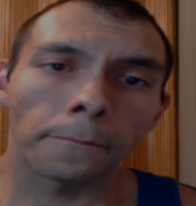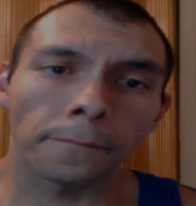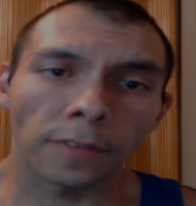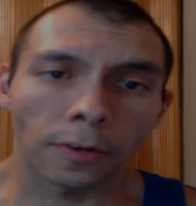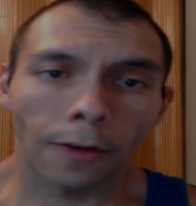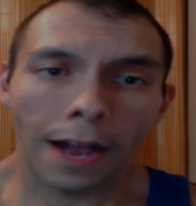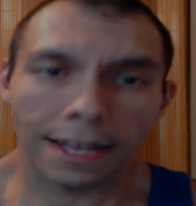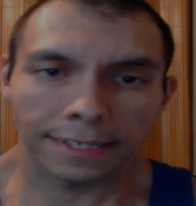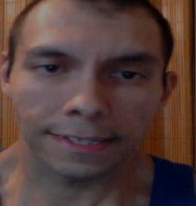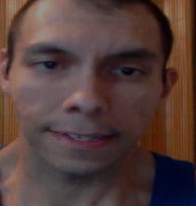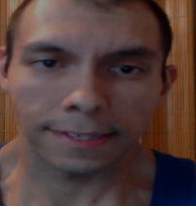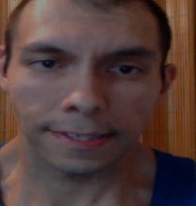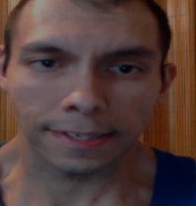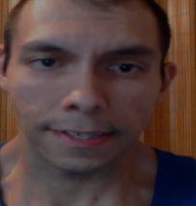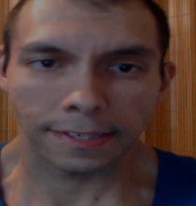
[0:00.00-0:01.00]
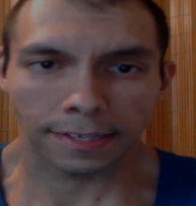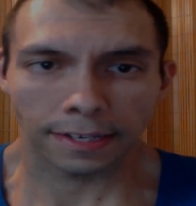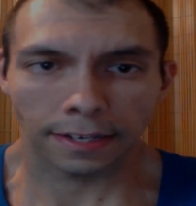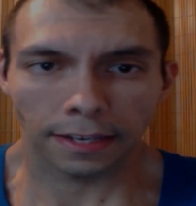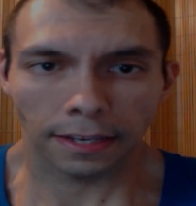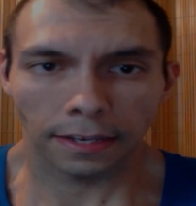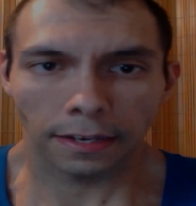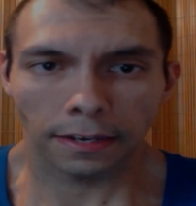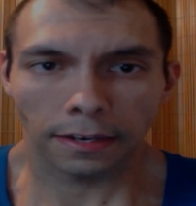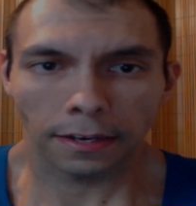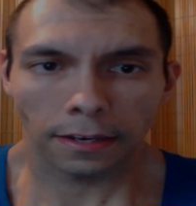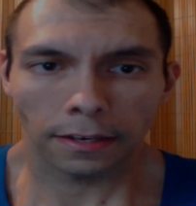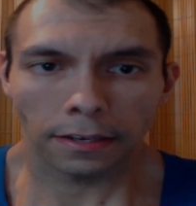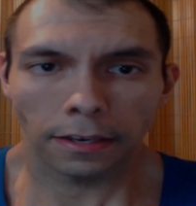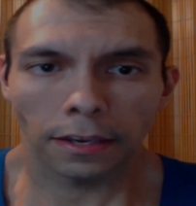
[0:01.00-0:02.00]
essences
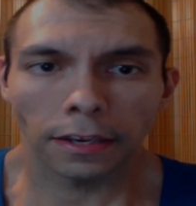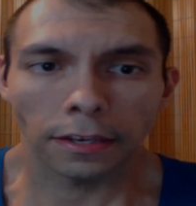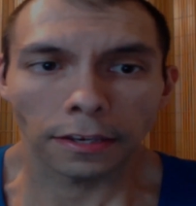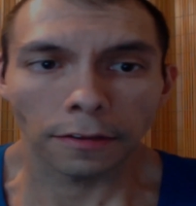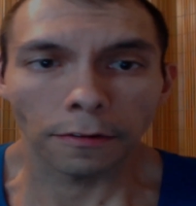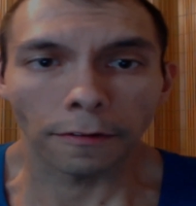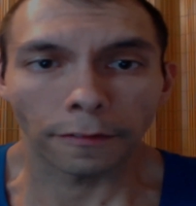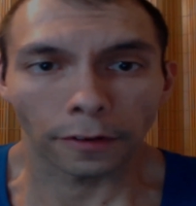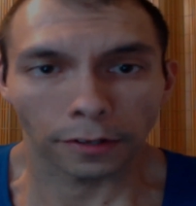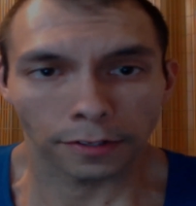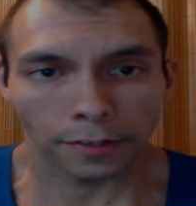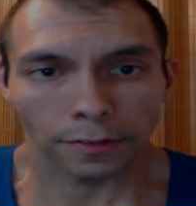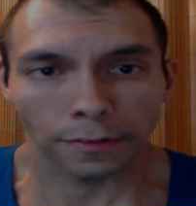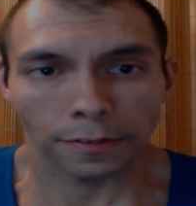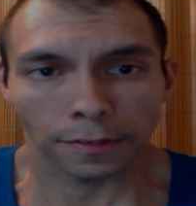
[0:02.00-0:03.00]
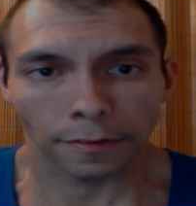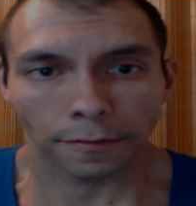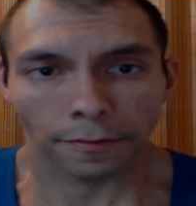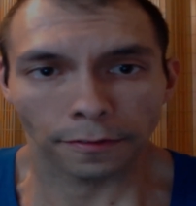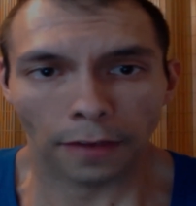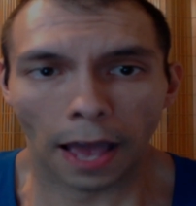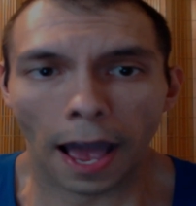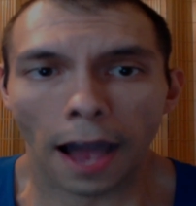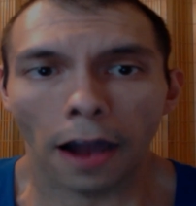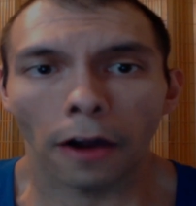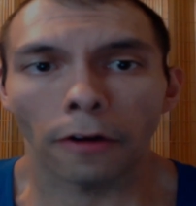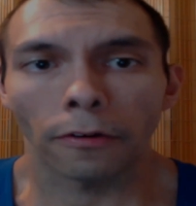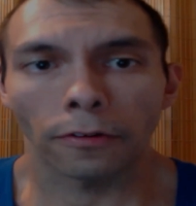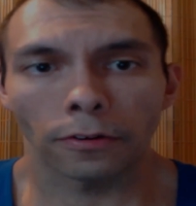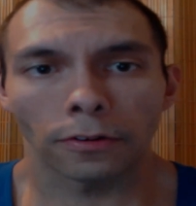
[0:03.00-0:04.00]
and universals of
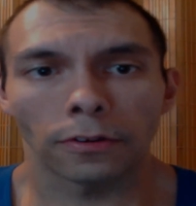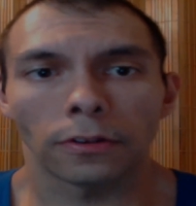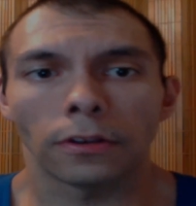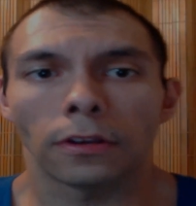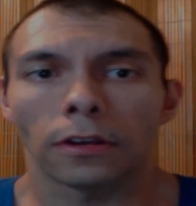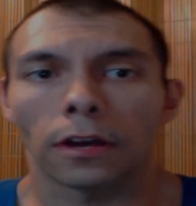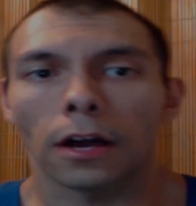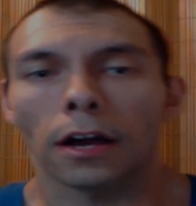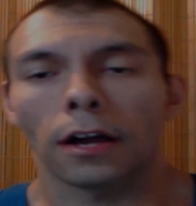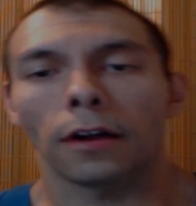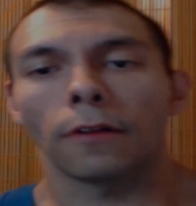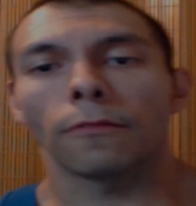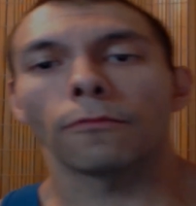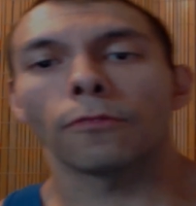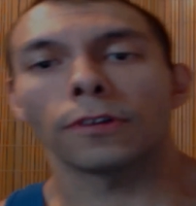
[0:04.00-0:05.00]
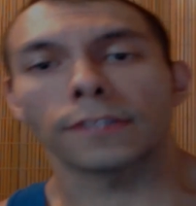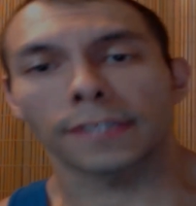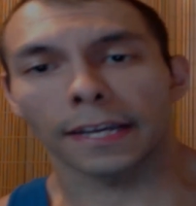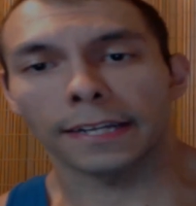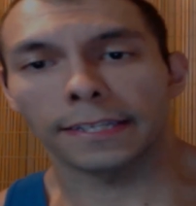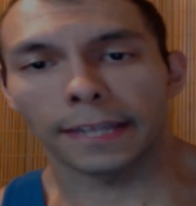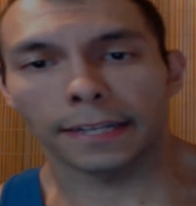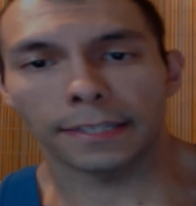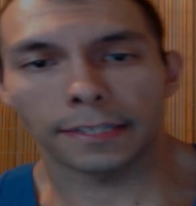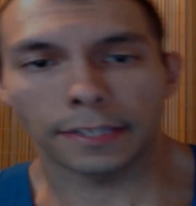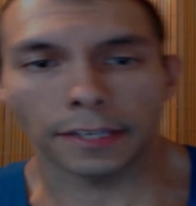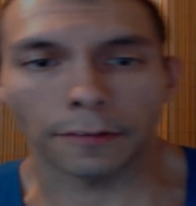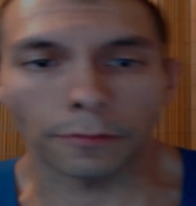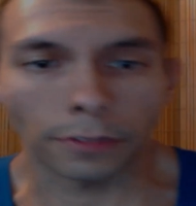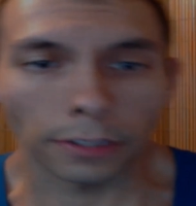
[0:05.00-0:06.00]
how one's
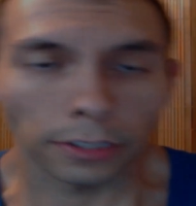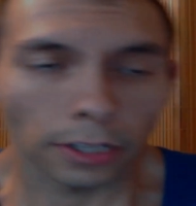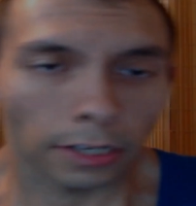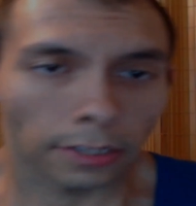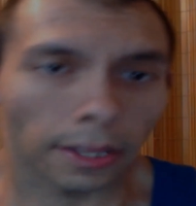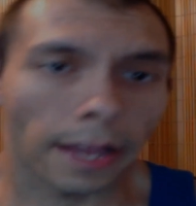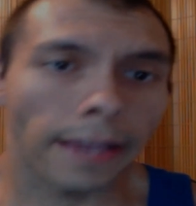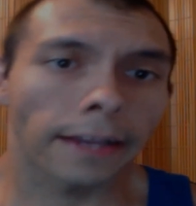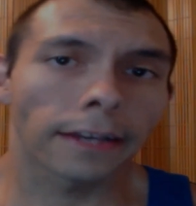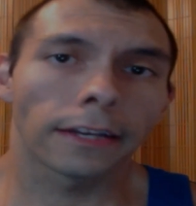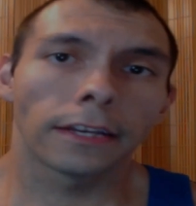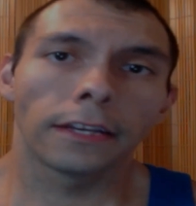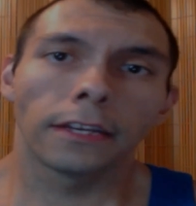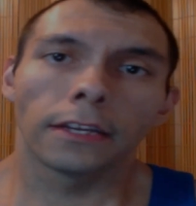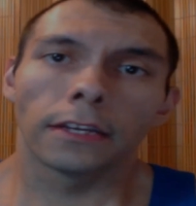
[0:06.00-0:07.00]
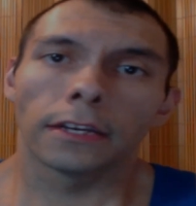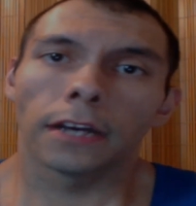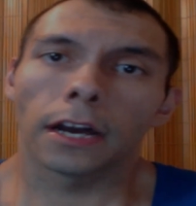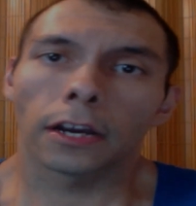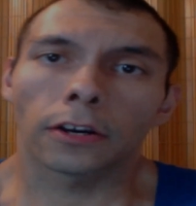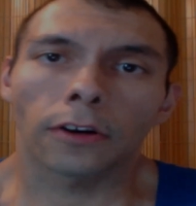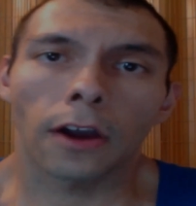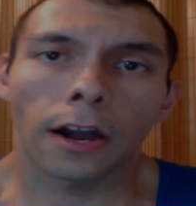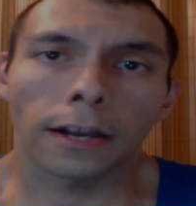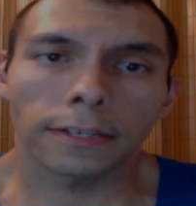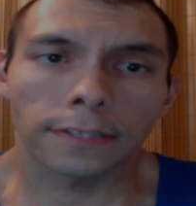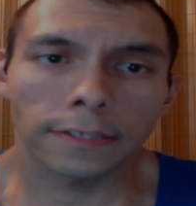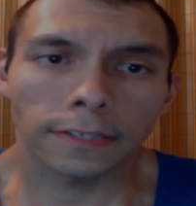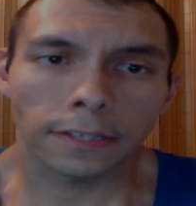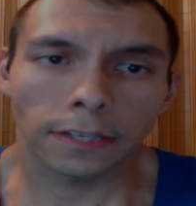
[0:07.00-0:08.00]
identity would look like
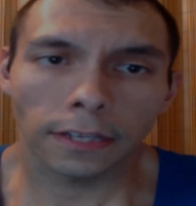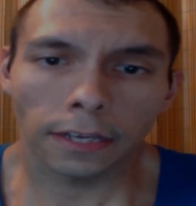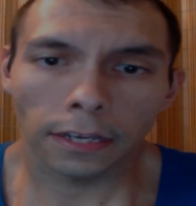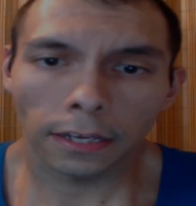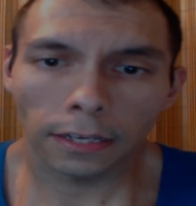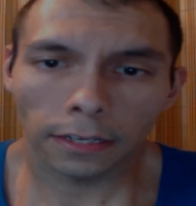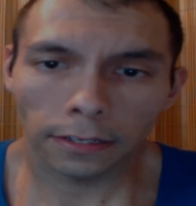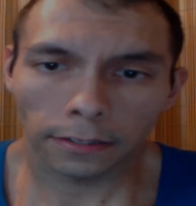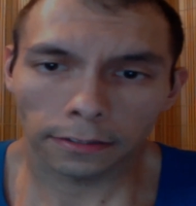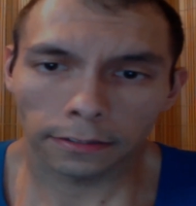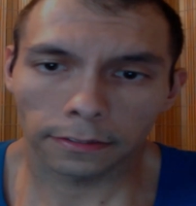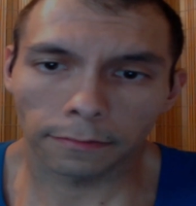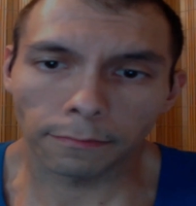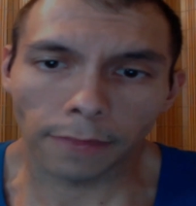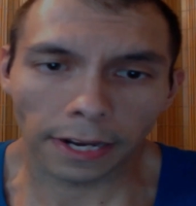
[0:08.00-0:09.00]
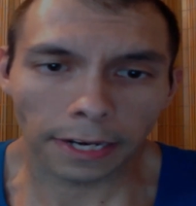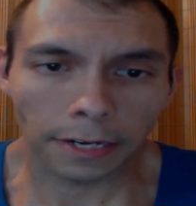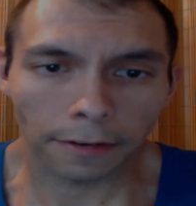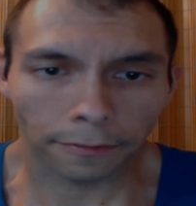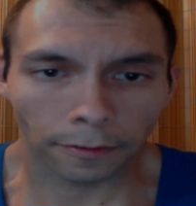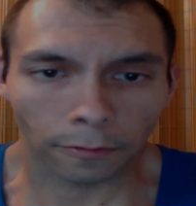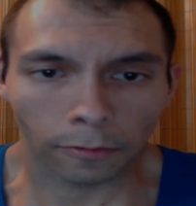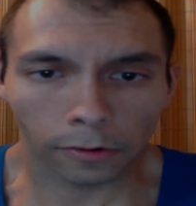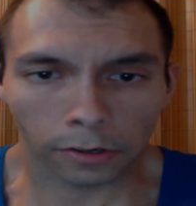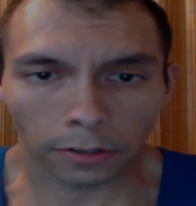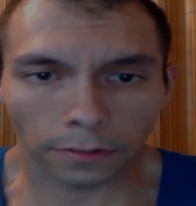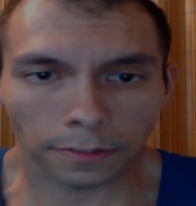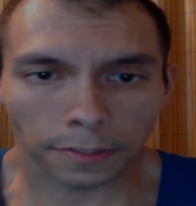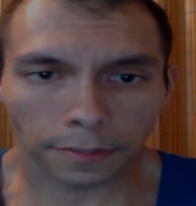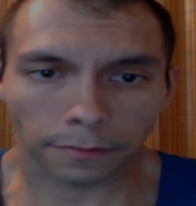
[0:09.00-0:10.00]
across many different
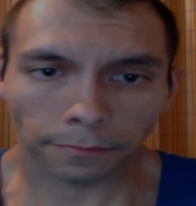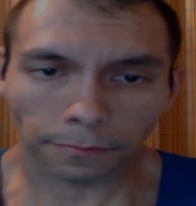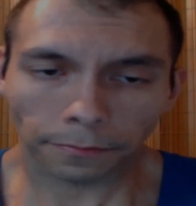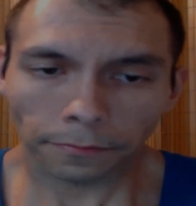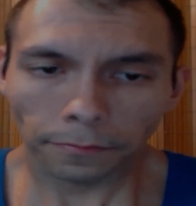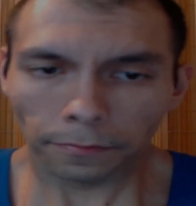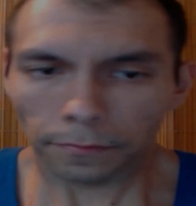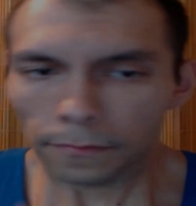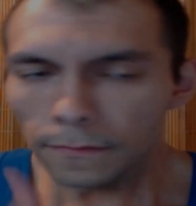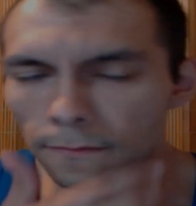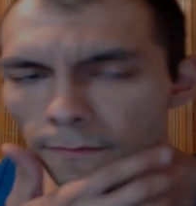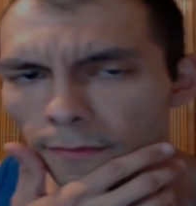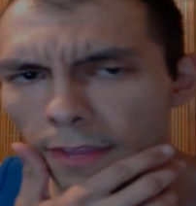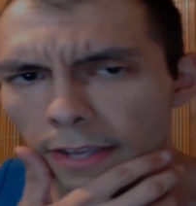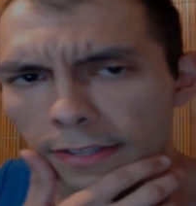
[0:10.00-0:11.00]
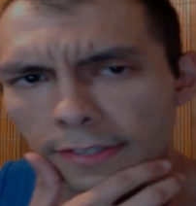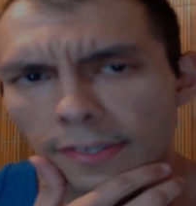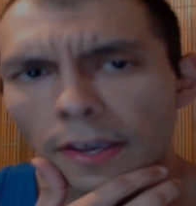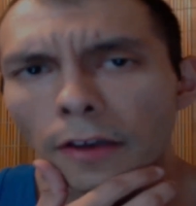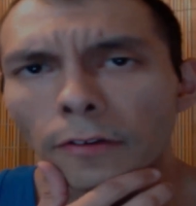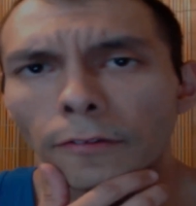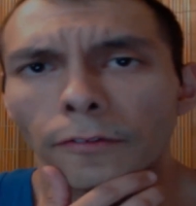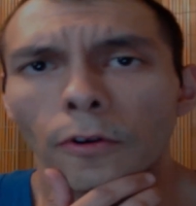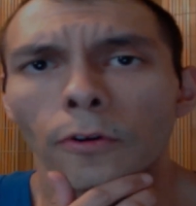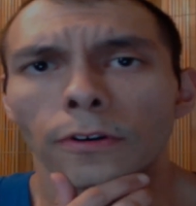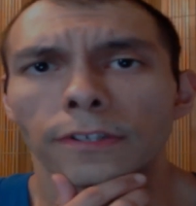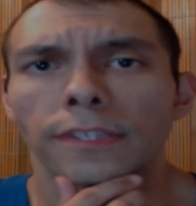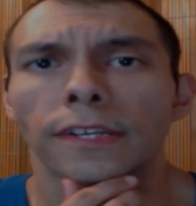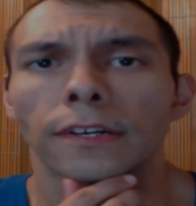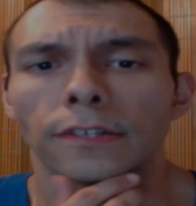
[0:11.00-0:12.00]
worlds. And so, of
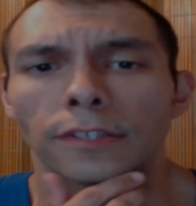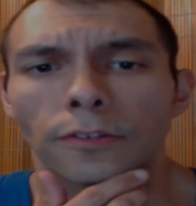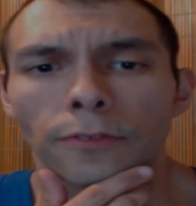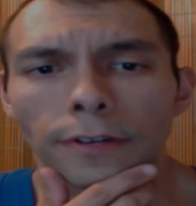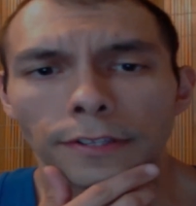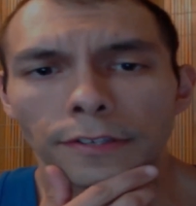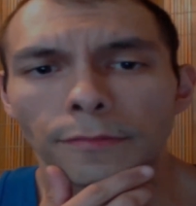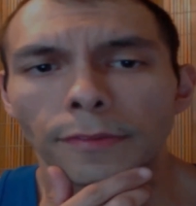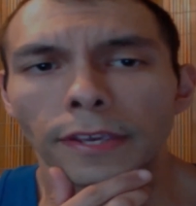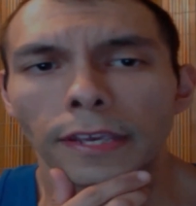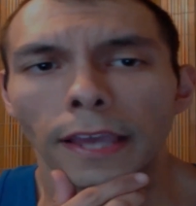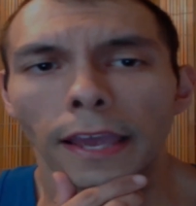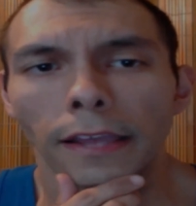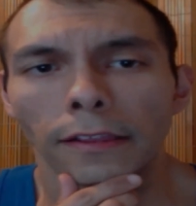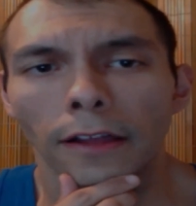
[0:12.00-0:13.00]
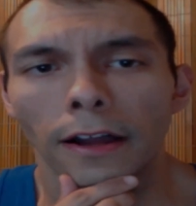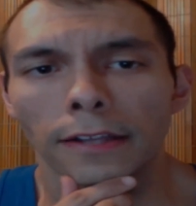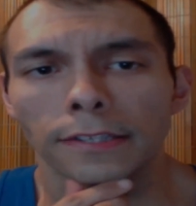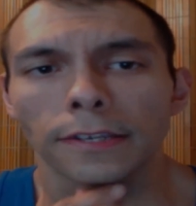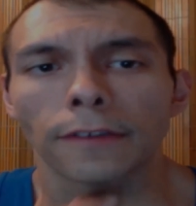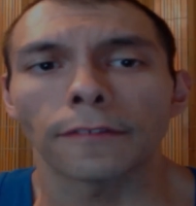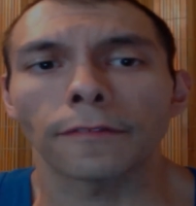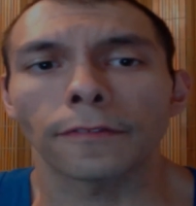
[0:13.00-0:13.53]
course, there's going to be a lot of